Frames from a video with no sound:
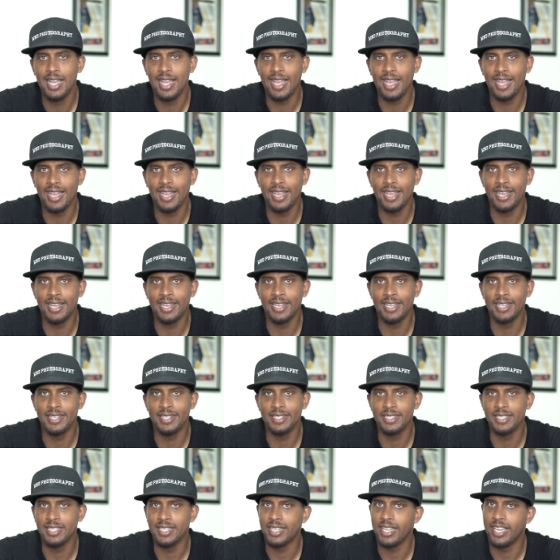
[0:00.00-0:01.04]

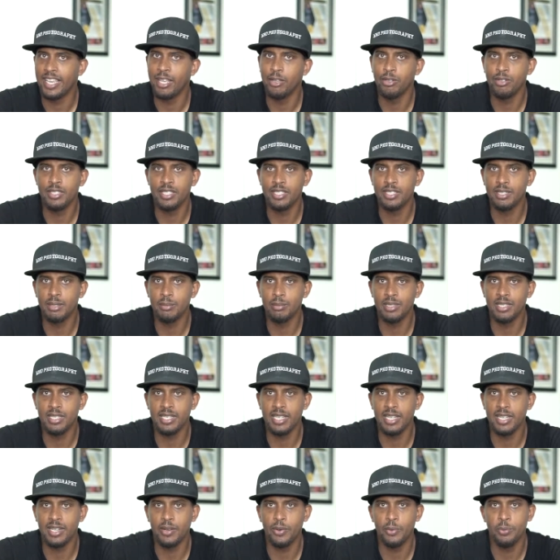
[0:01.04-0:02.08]
and it was just something
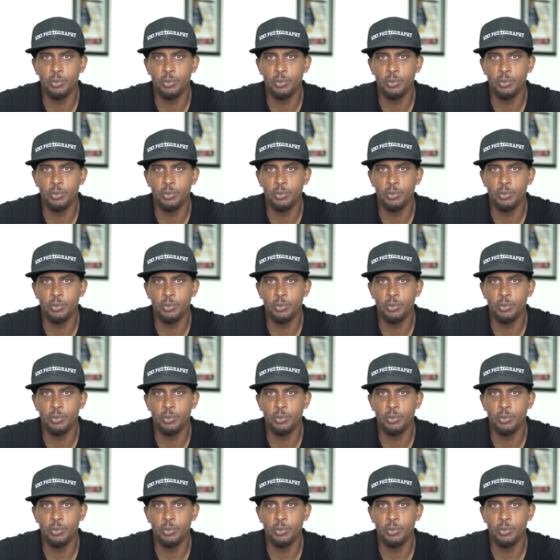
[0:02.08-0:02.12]
that